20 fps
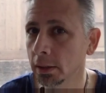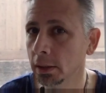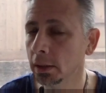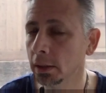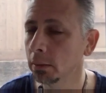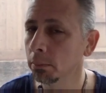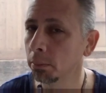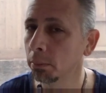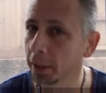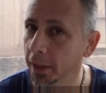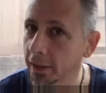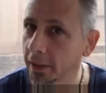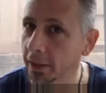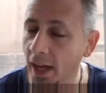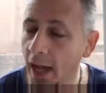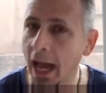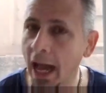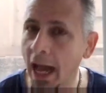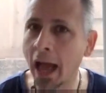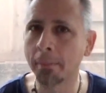But it's a
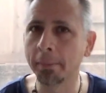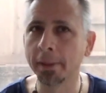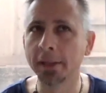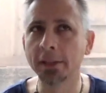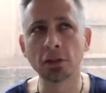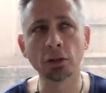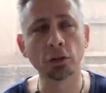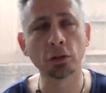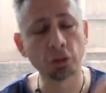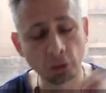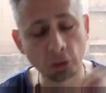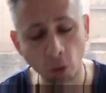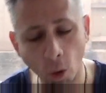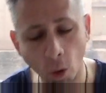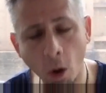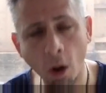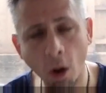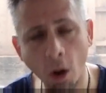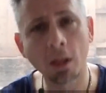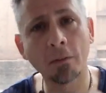hobby. So since
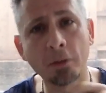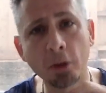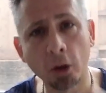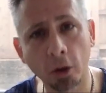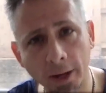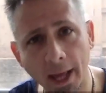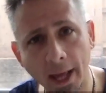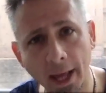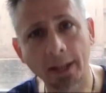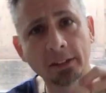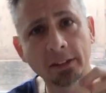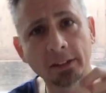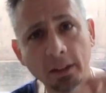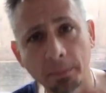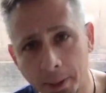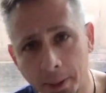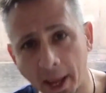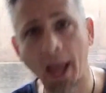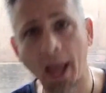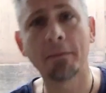all of your negative
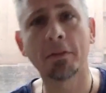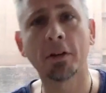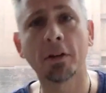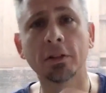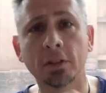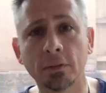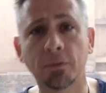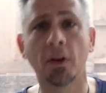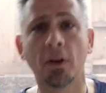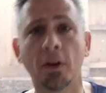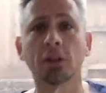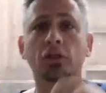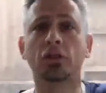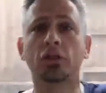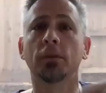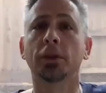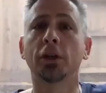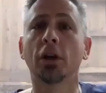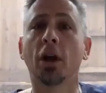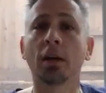behavior is a function
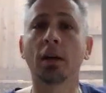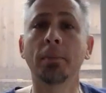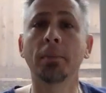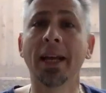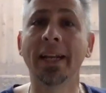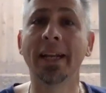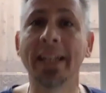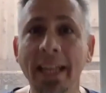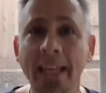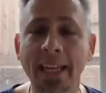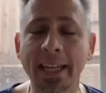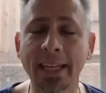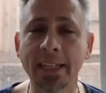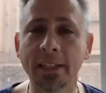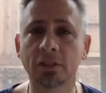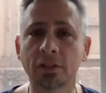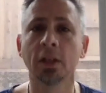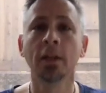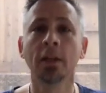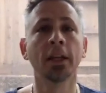of your unmet
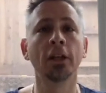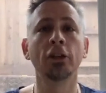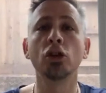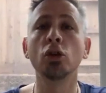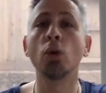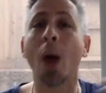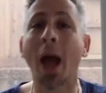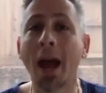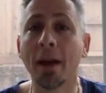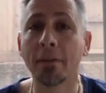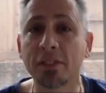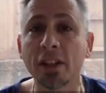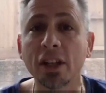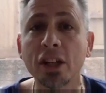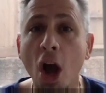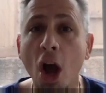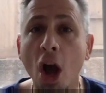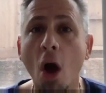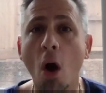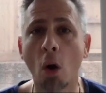needs, then you have to
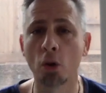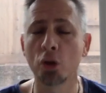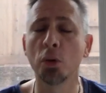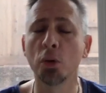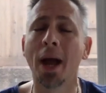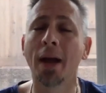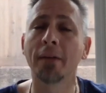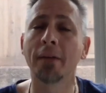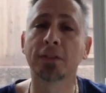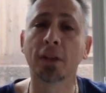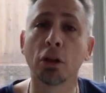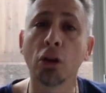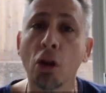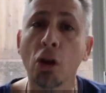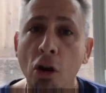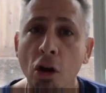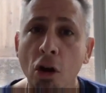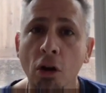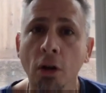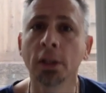know, you have to
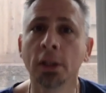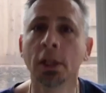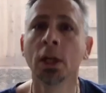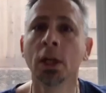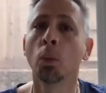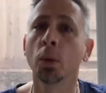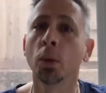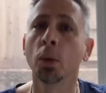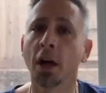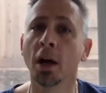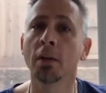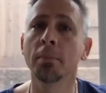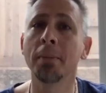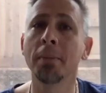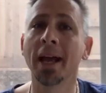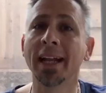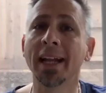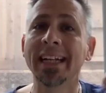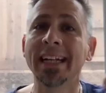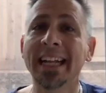learn what
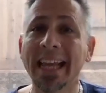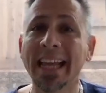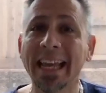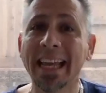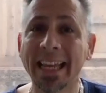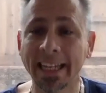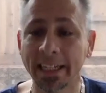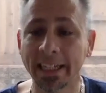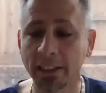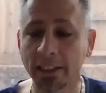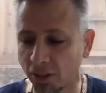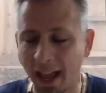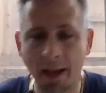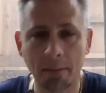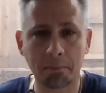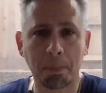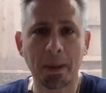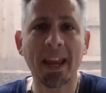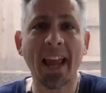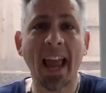unmet needs
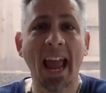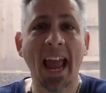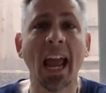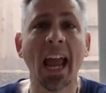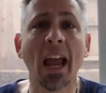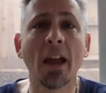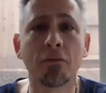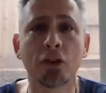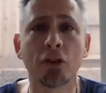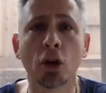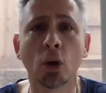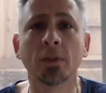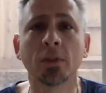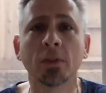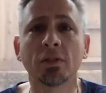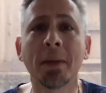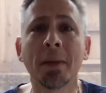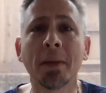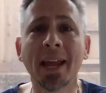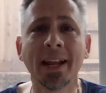that behavior was
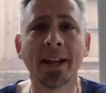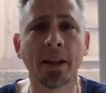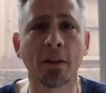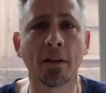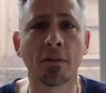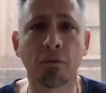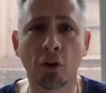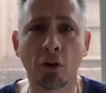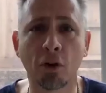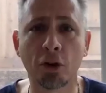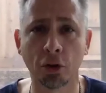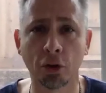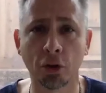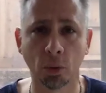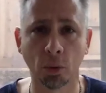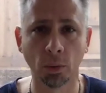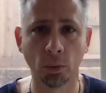meeting for you.